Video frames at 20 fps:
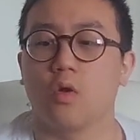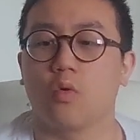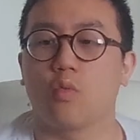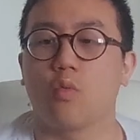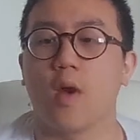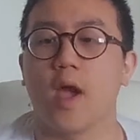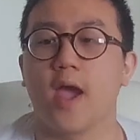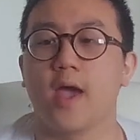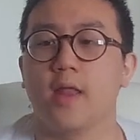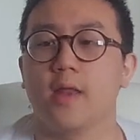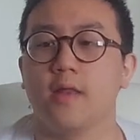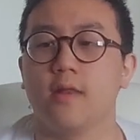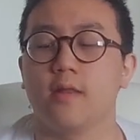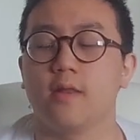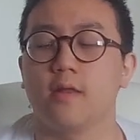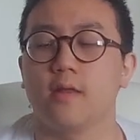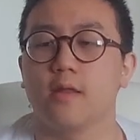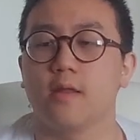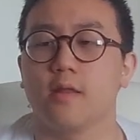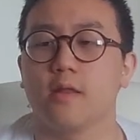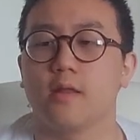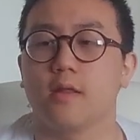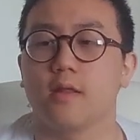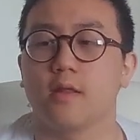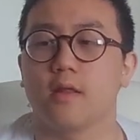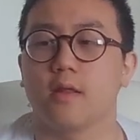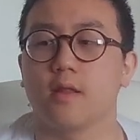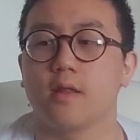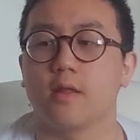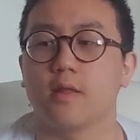when
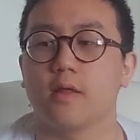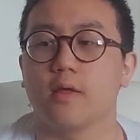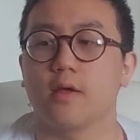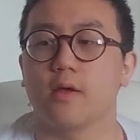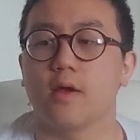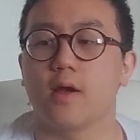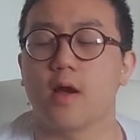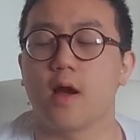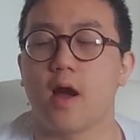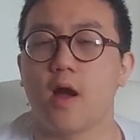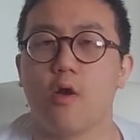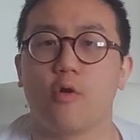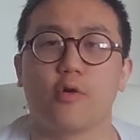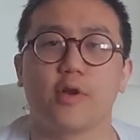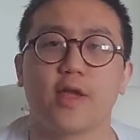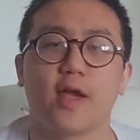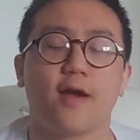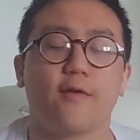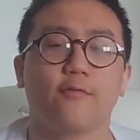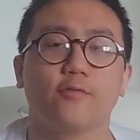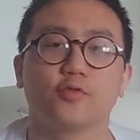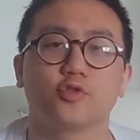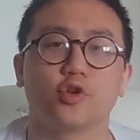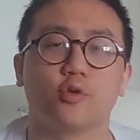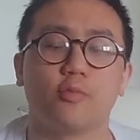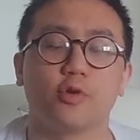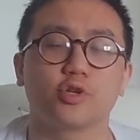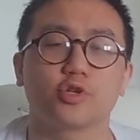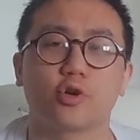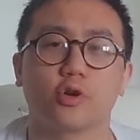I already have so
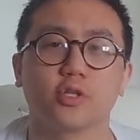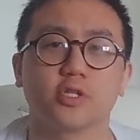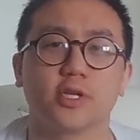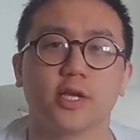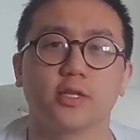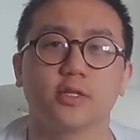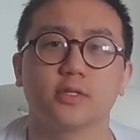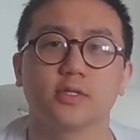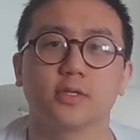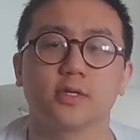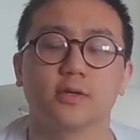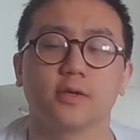much content.